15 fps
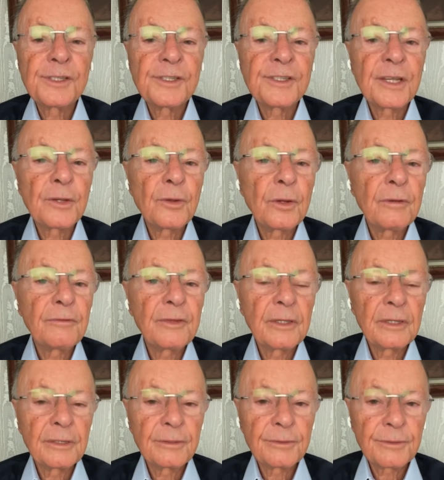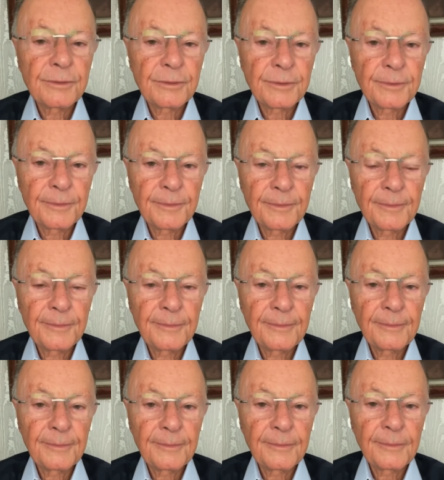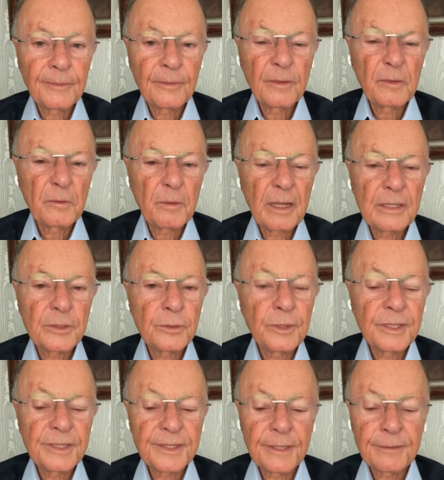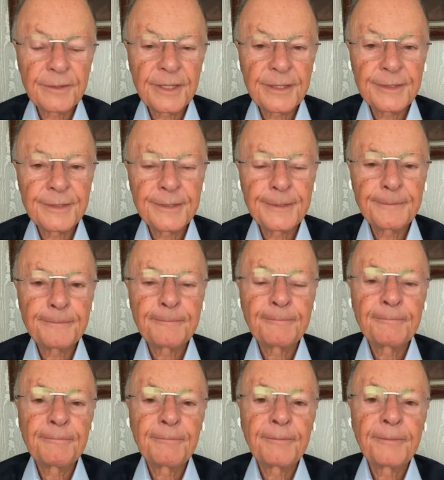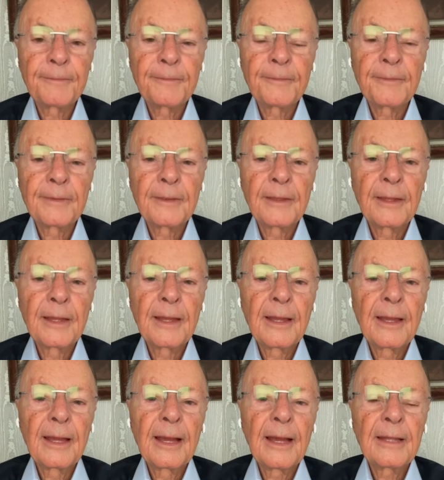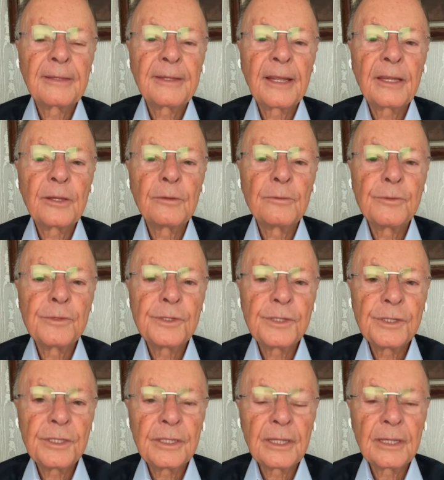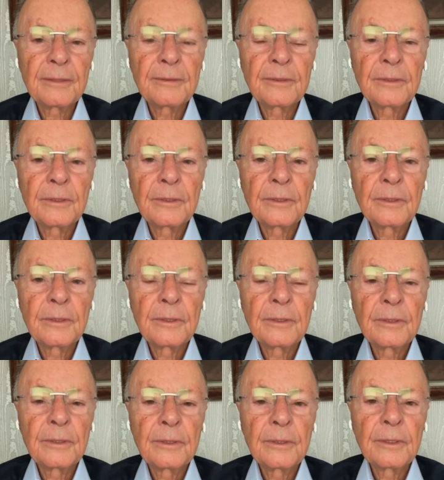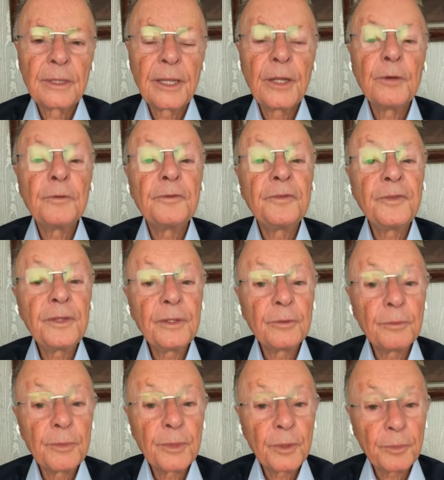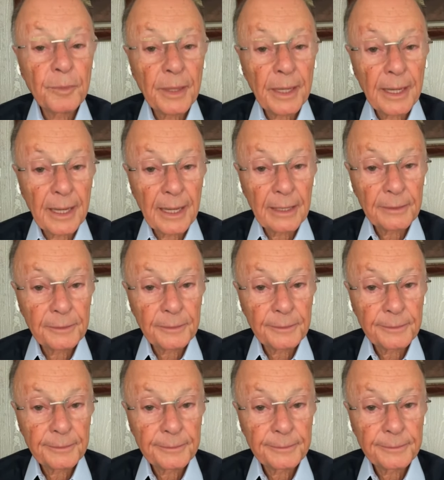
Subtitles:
I turned 19. Almost 2 years this way. Until one day, I saw my sin.